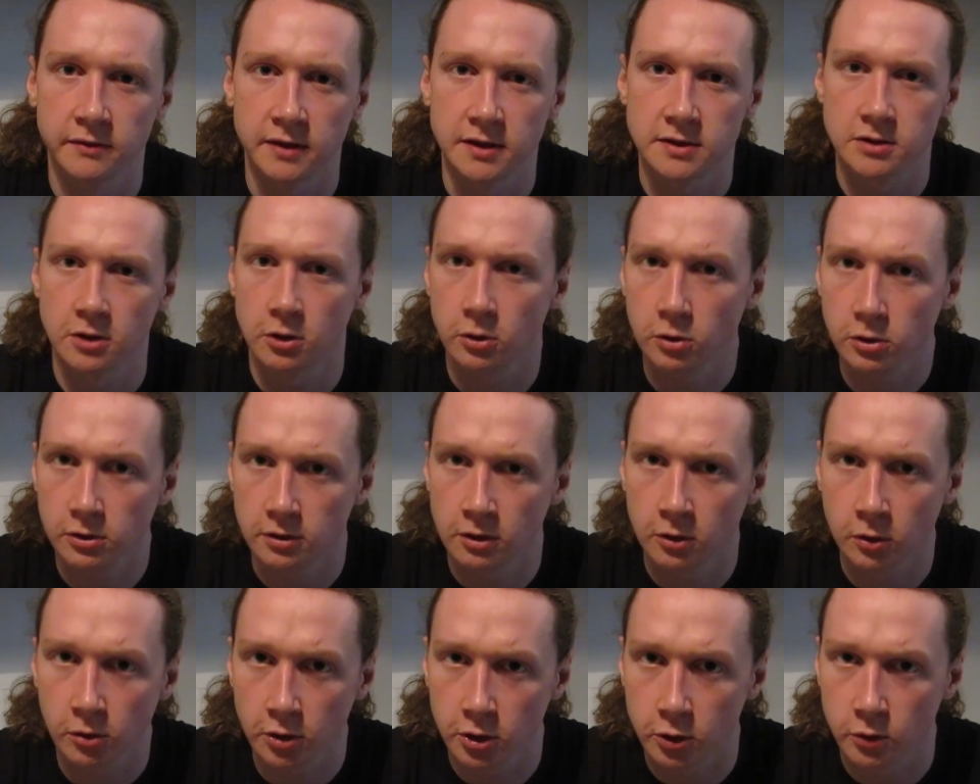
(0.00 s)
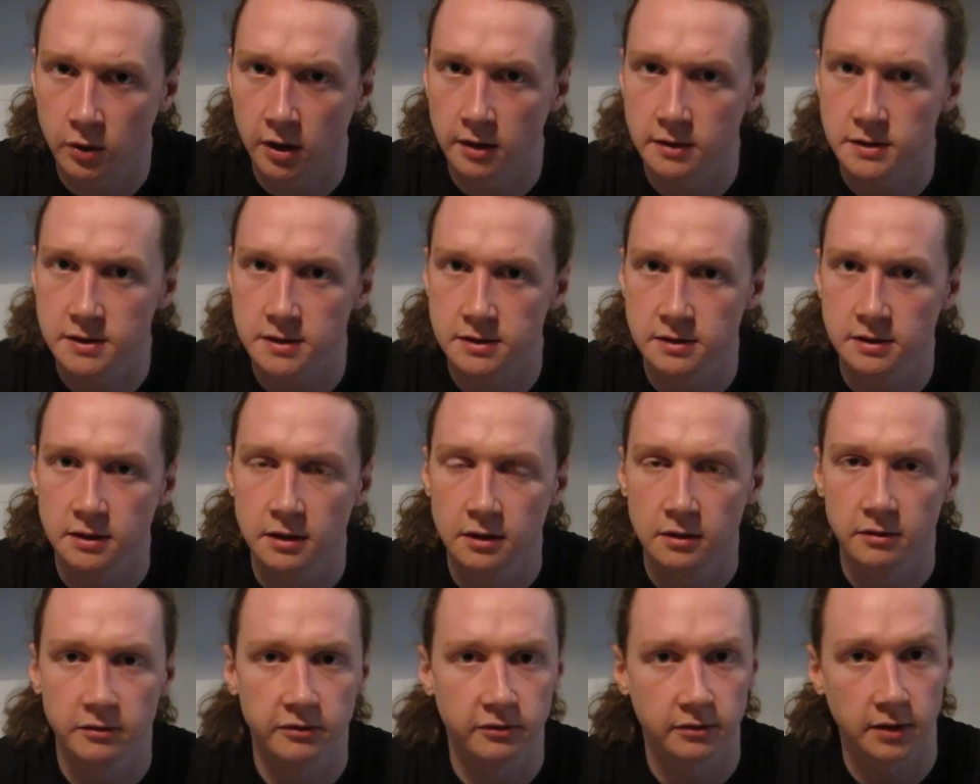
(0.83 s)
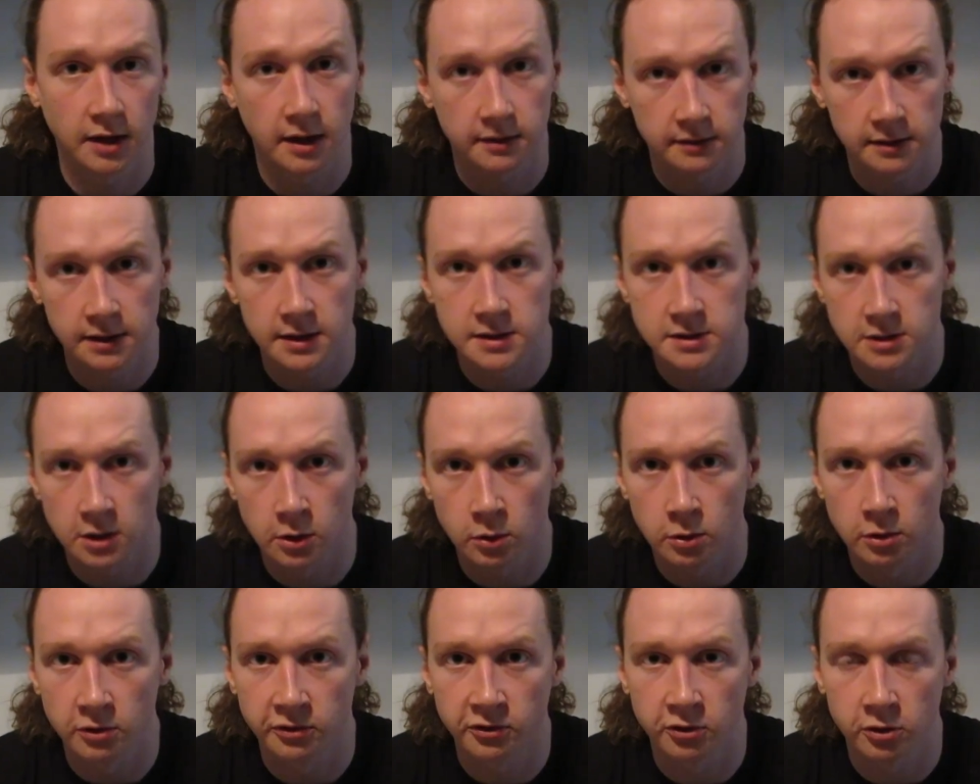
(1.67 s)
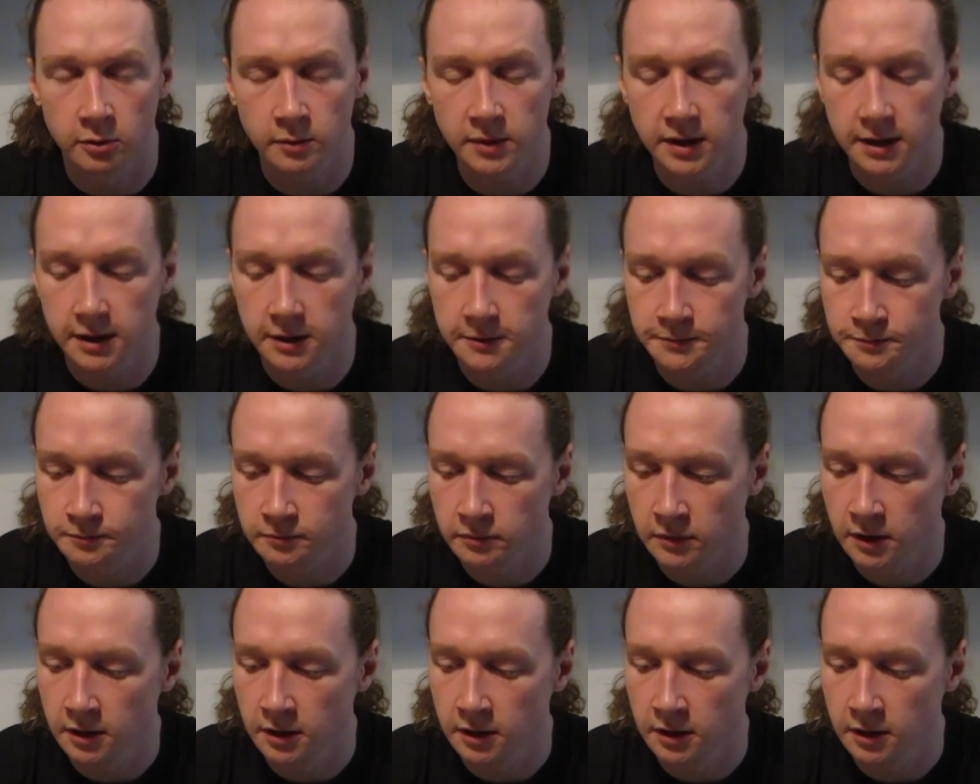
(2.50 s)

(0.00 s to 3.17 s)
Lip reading: of these older ones, at least older for me,